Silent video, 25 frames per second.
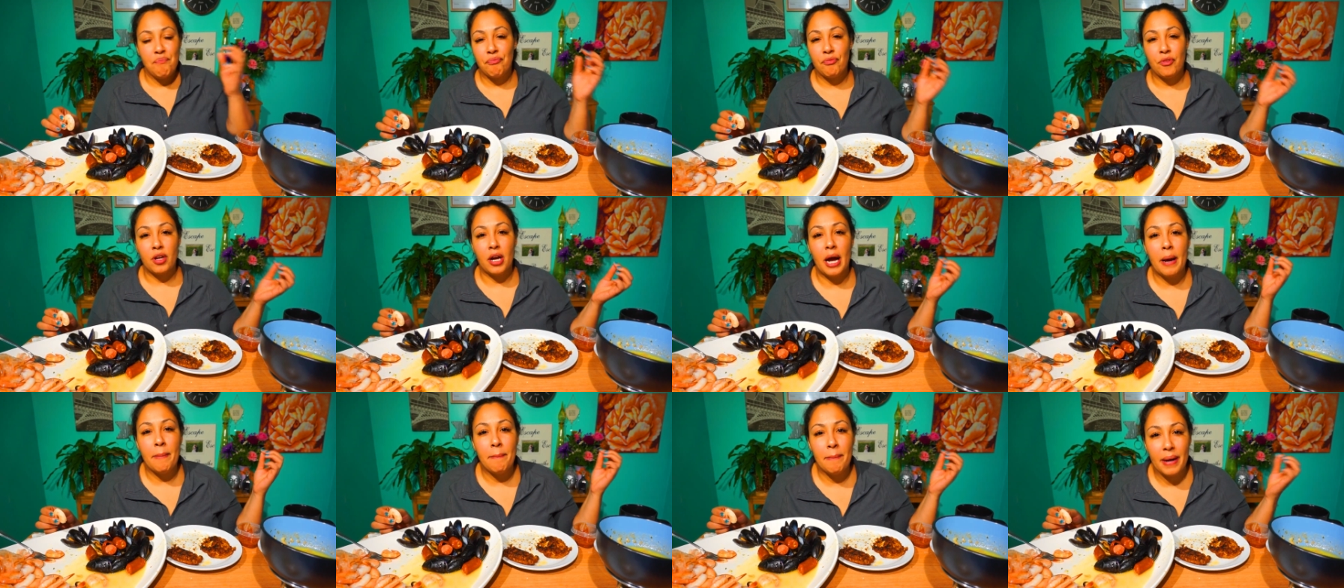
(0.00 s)

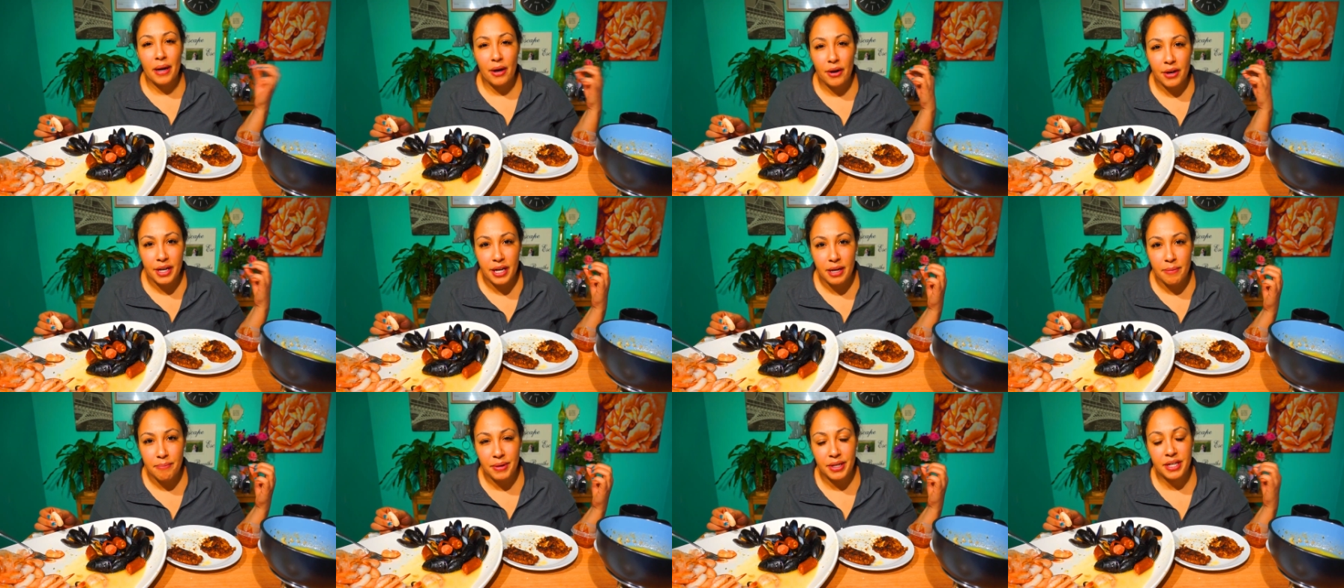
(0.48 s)
I married
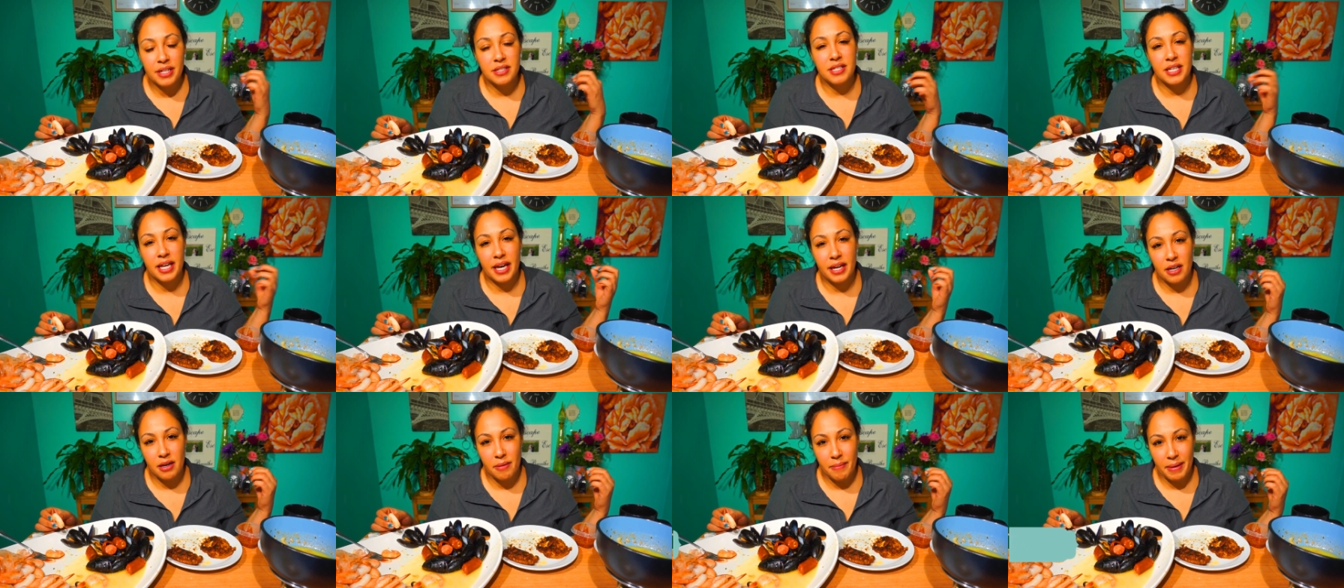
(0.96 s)
him because he
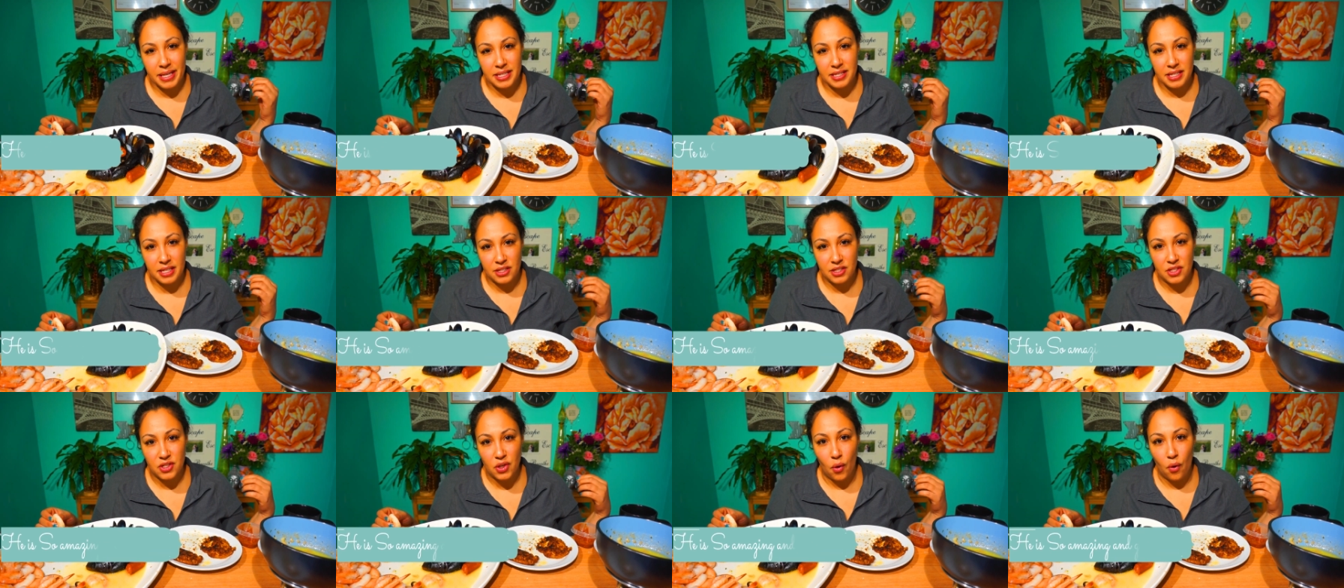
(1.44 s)
had an amazing
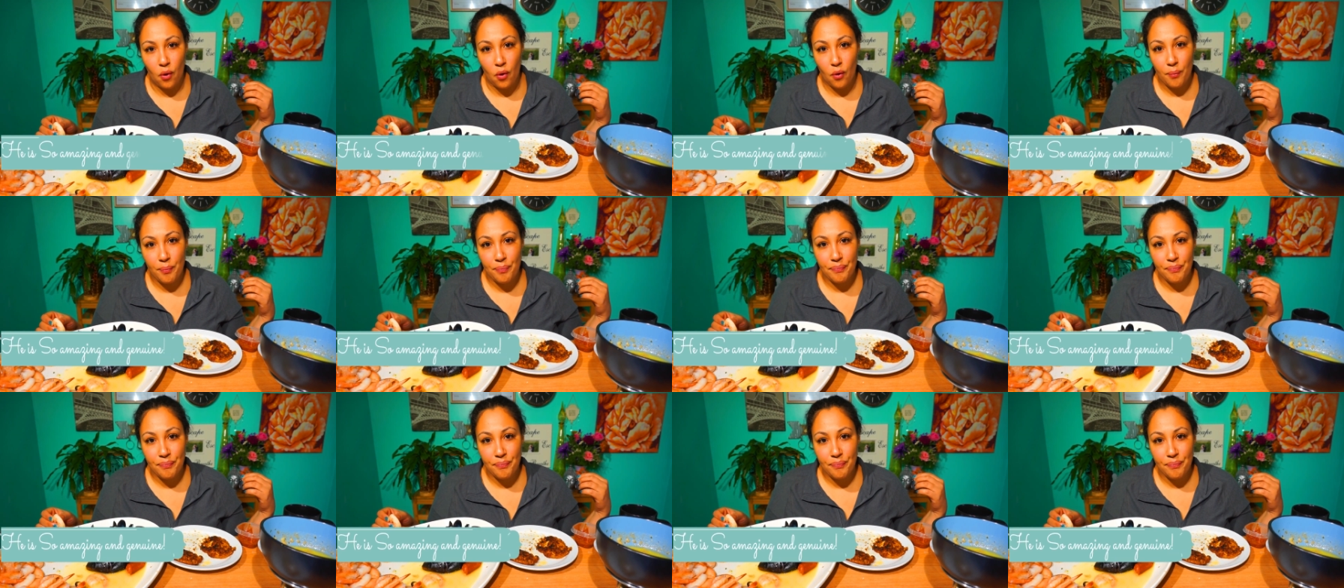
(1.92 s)
soul.